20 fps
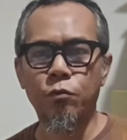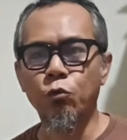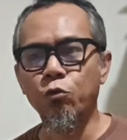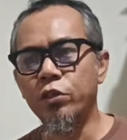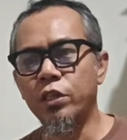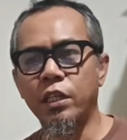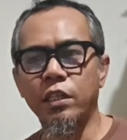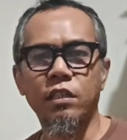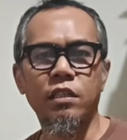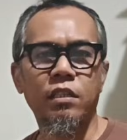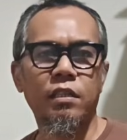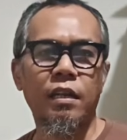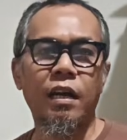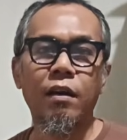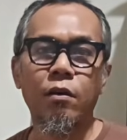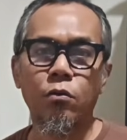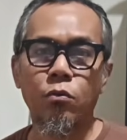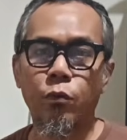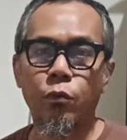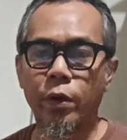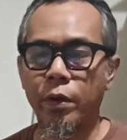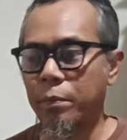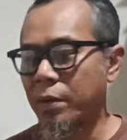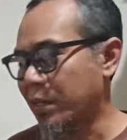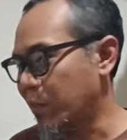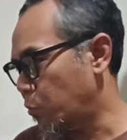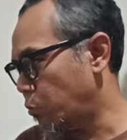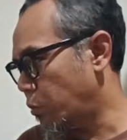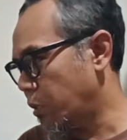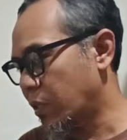tool changer now,
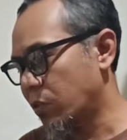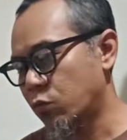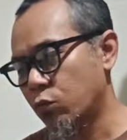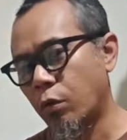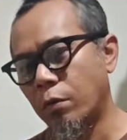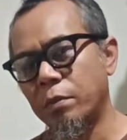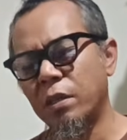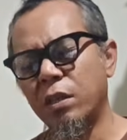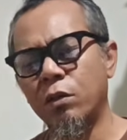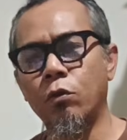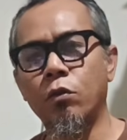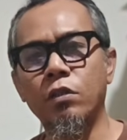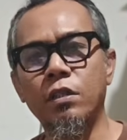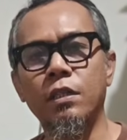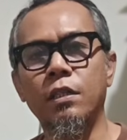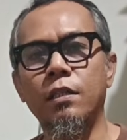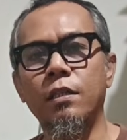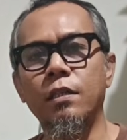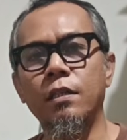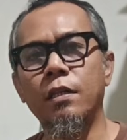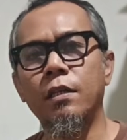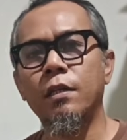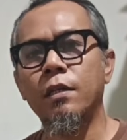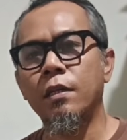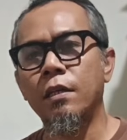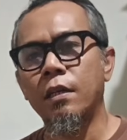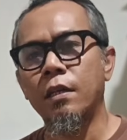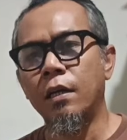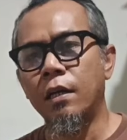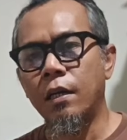whereby you just swap the nozzle.
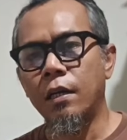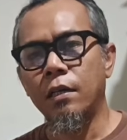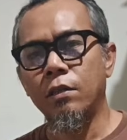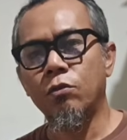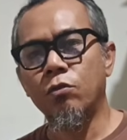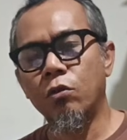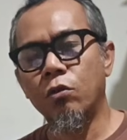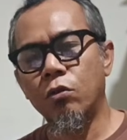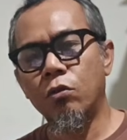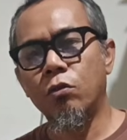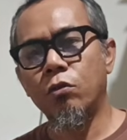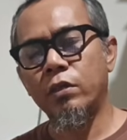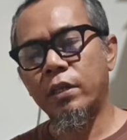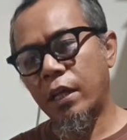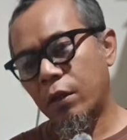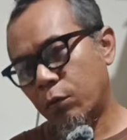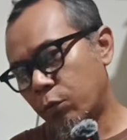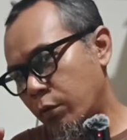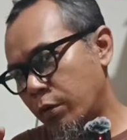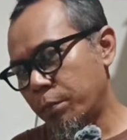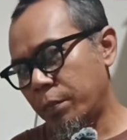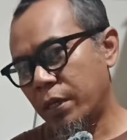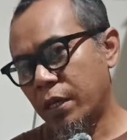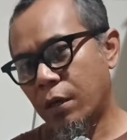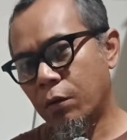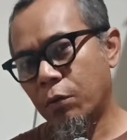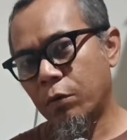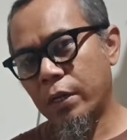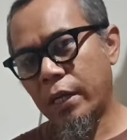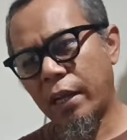So that will be
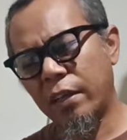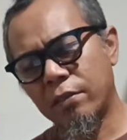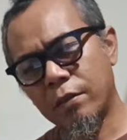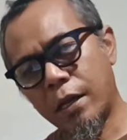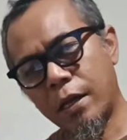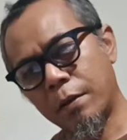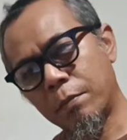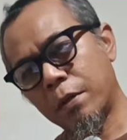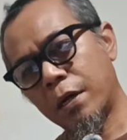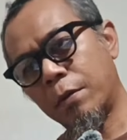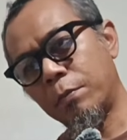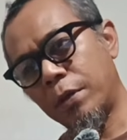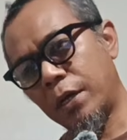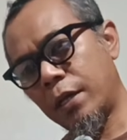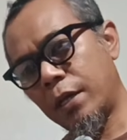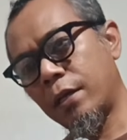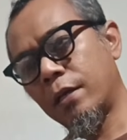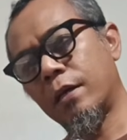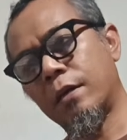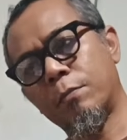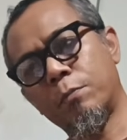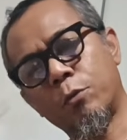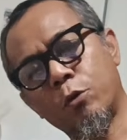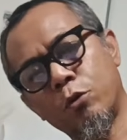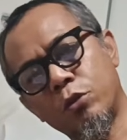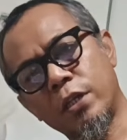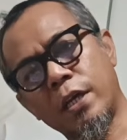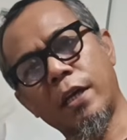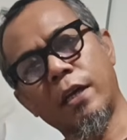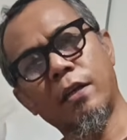our next upcoming
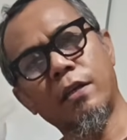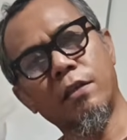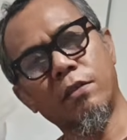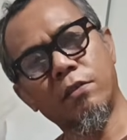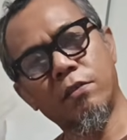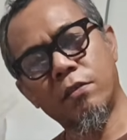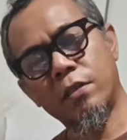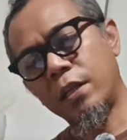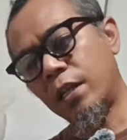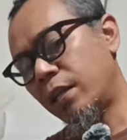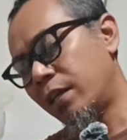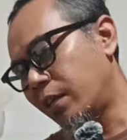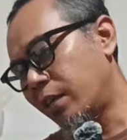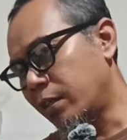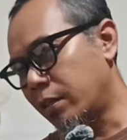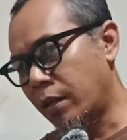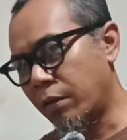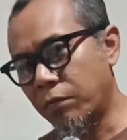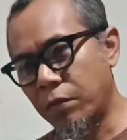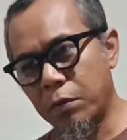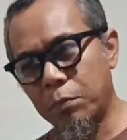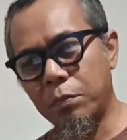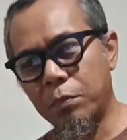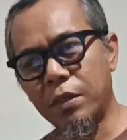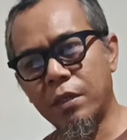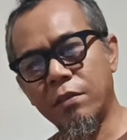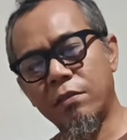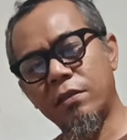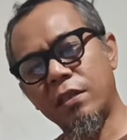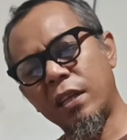project. It's still in
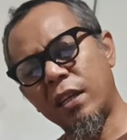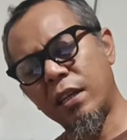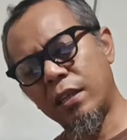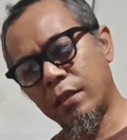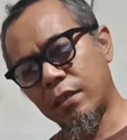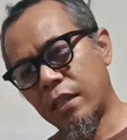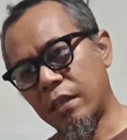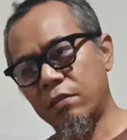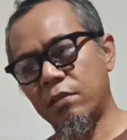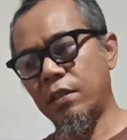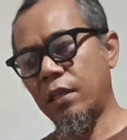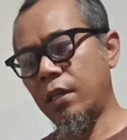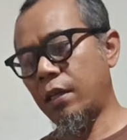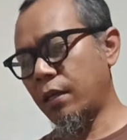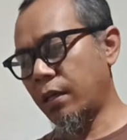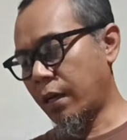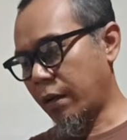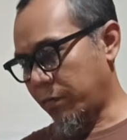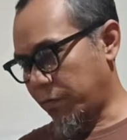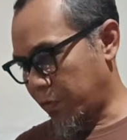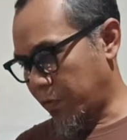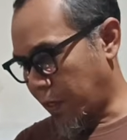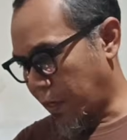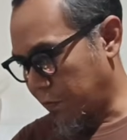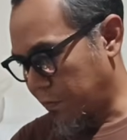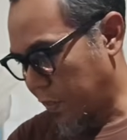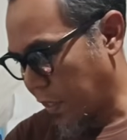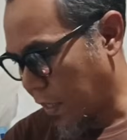development, still in testing. I've